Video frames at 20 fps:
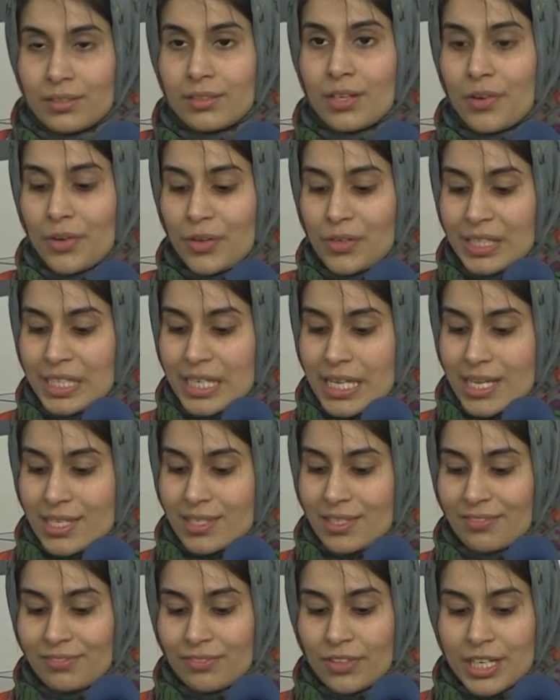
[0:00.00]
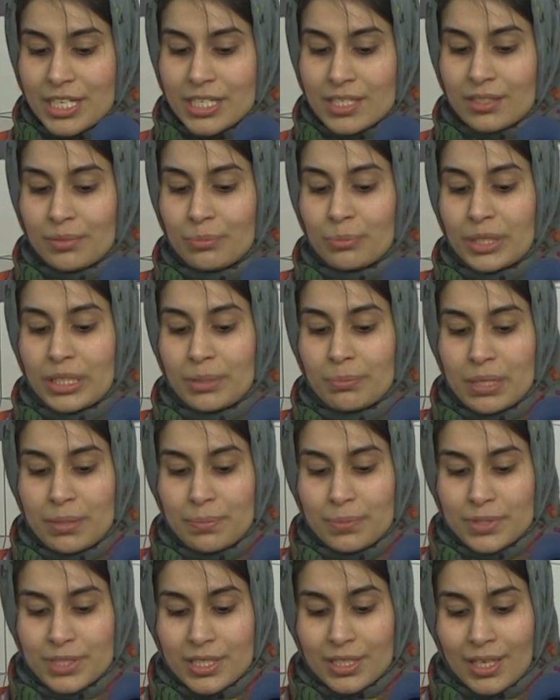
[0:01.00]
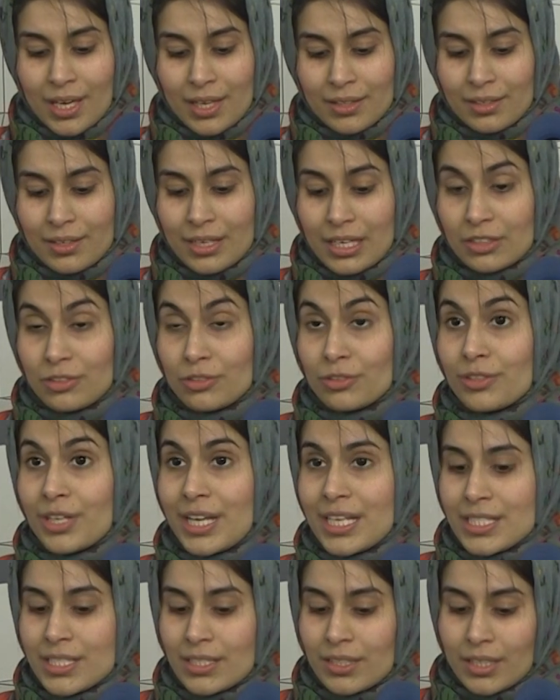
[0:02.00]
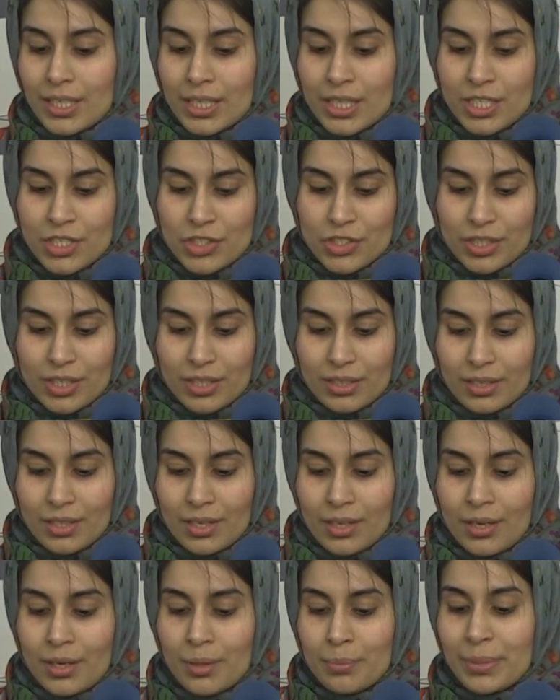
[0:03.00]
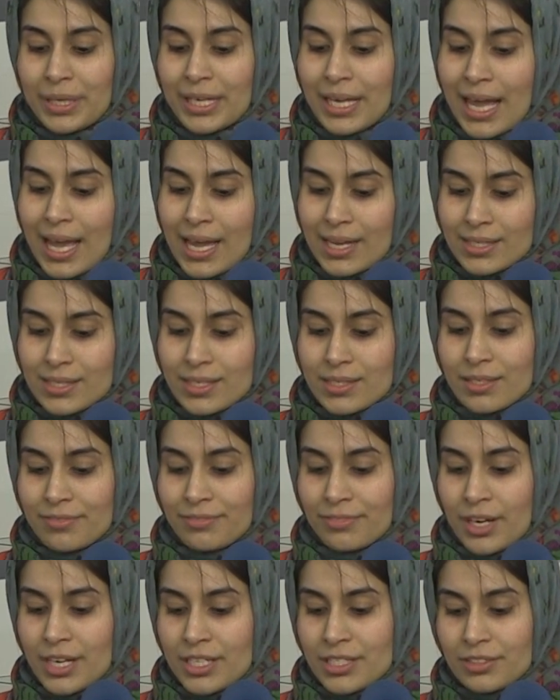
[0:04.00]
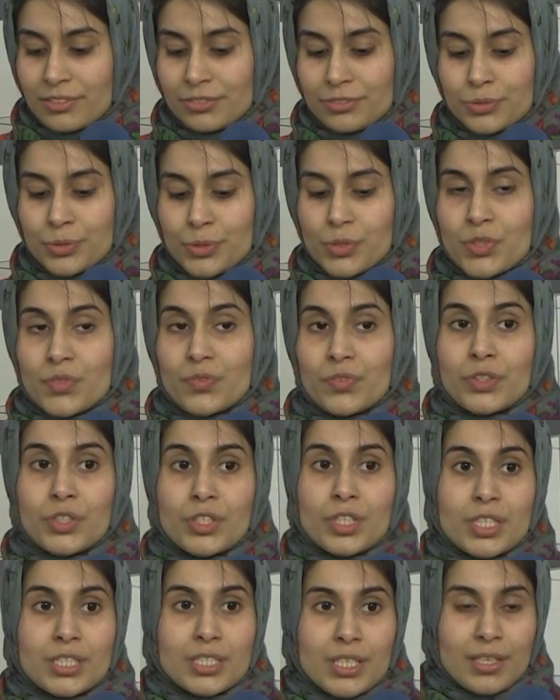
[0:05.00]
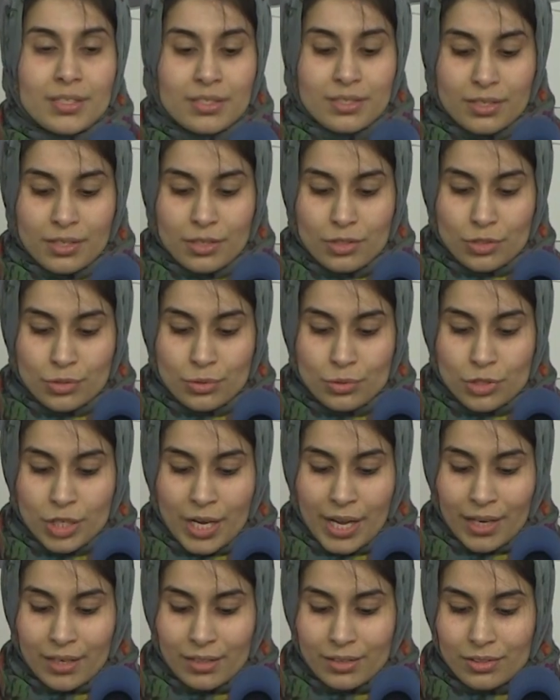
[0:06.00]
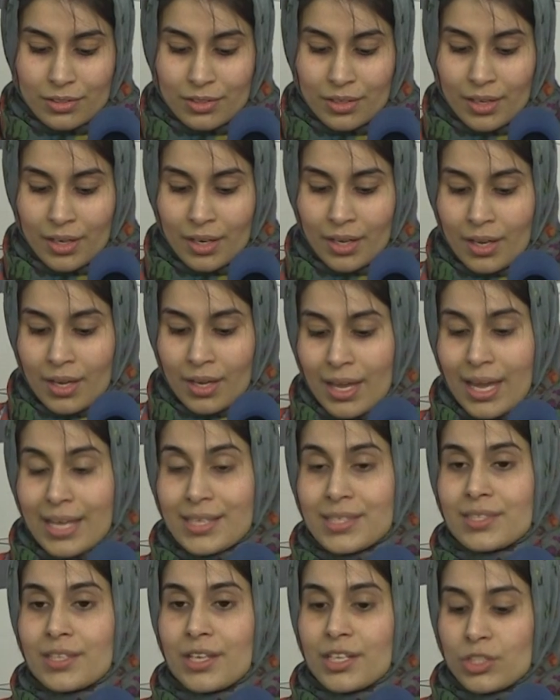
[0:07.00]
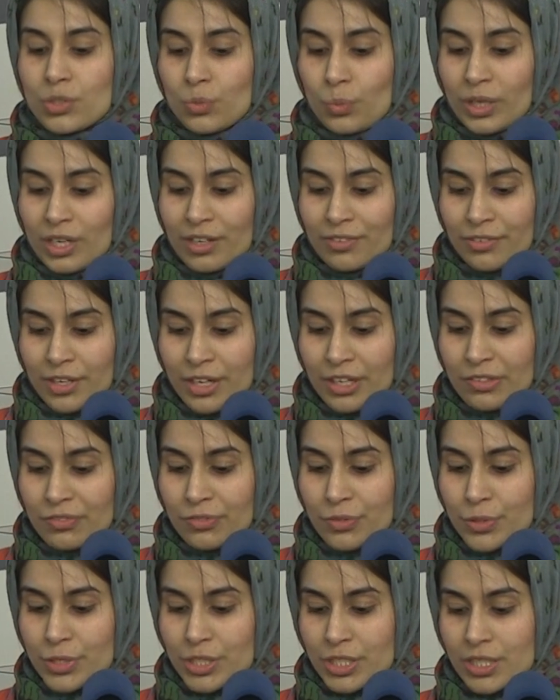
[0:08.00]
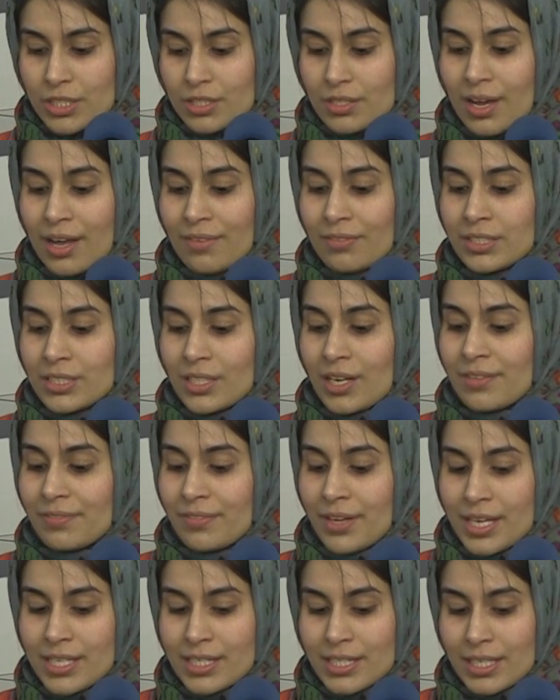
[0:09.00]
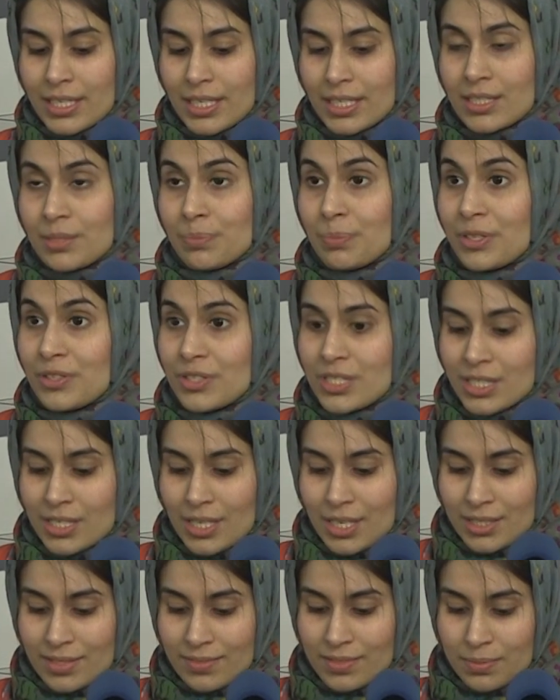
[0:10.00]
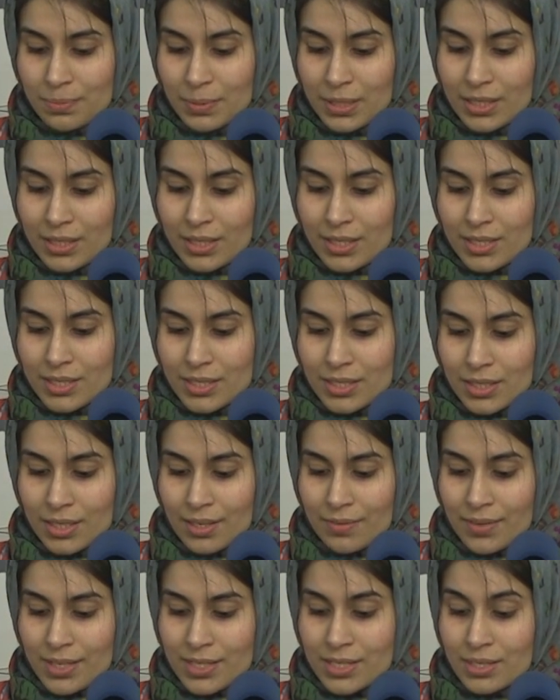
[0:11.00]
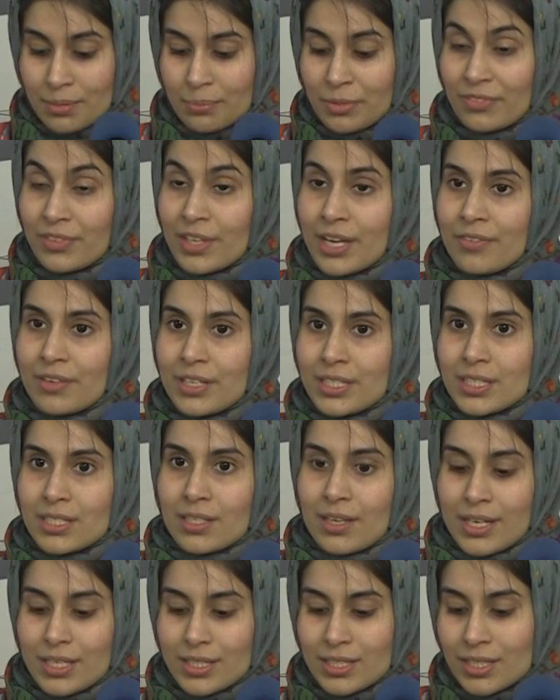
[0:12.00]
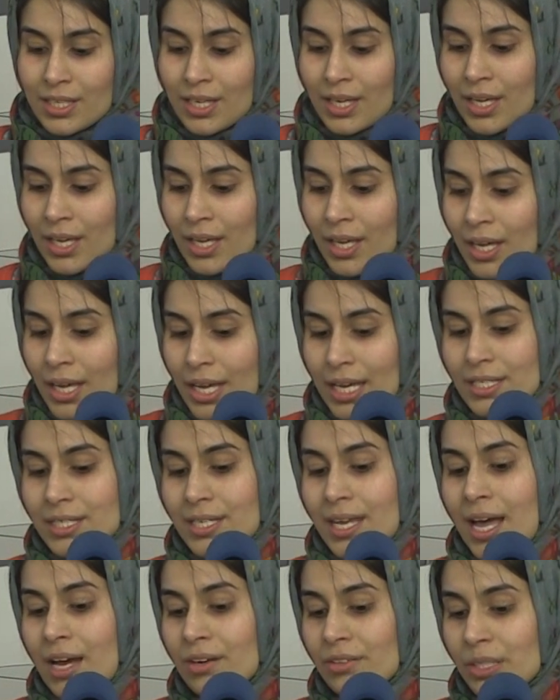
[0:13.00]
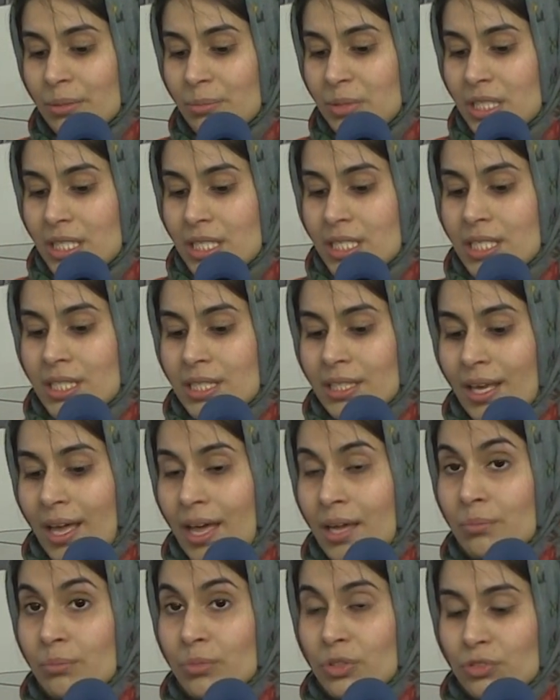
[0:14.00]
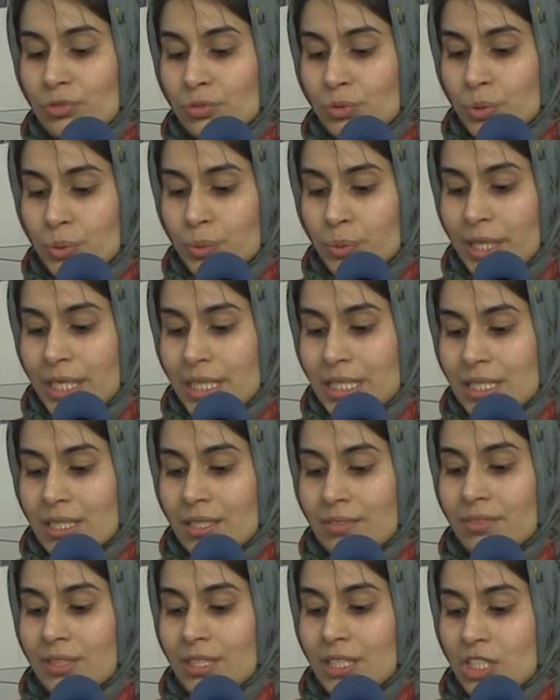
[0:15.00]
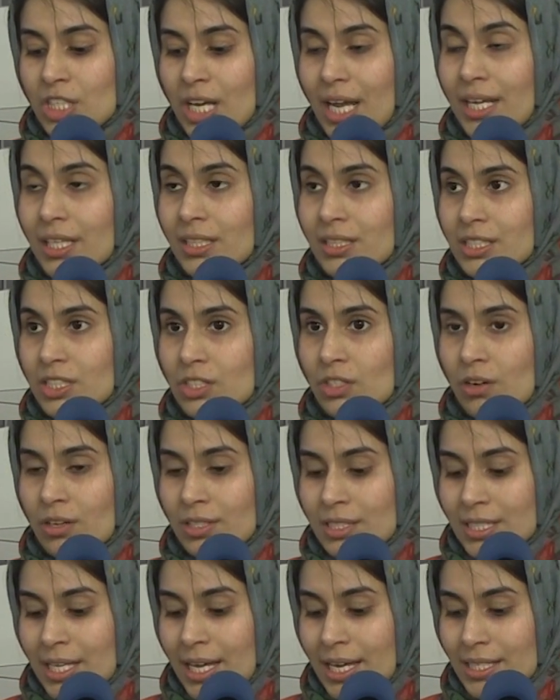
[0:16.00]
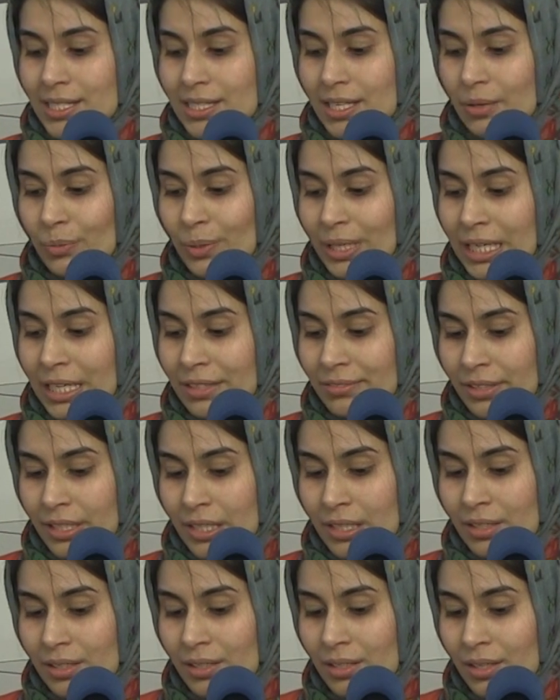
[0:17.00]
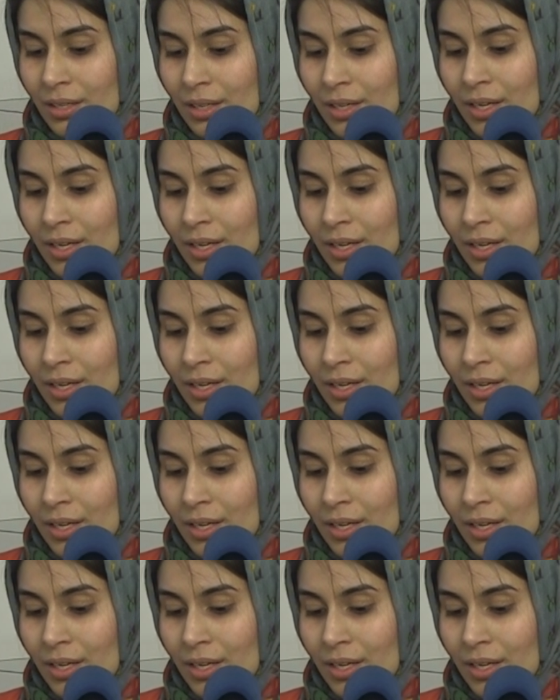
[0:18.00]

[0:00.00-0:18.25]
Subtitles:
Not only is it vital in bringing people together and creating cohesion, but it acts as a vital force for good and social change. As such, we are very fortunate to have a diverse and experienced set of speakers to give us some of their insights into how communities can move forward given the challenging context that we live in.